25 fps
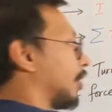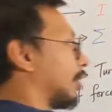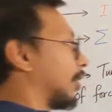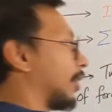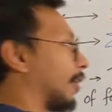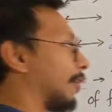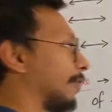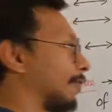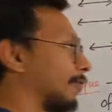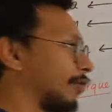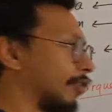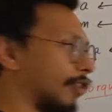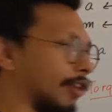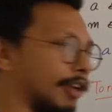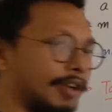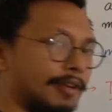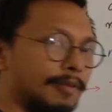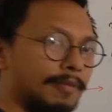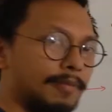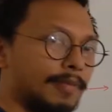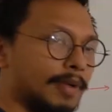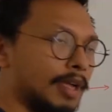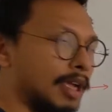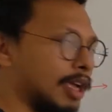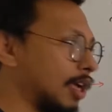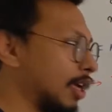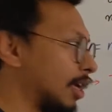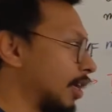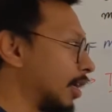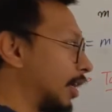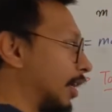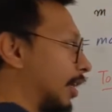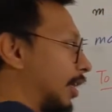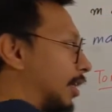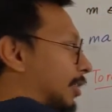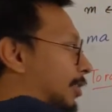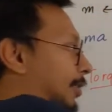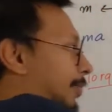it F3,
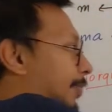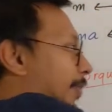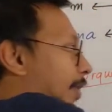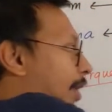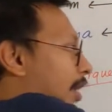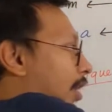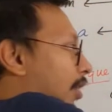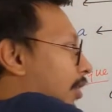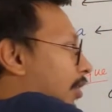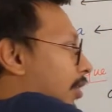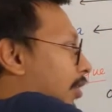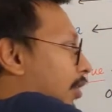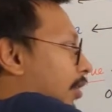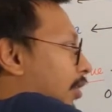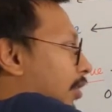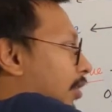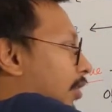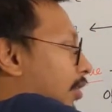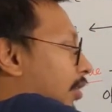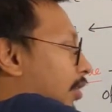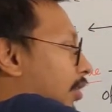it is parallel